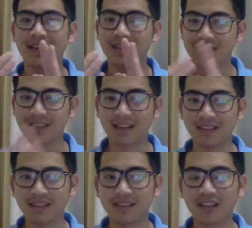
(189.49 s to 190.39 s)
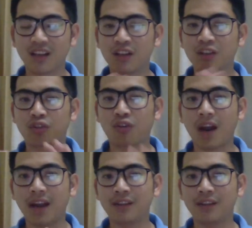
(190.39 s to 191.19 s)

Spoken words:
Second, try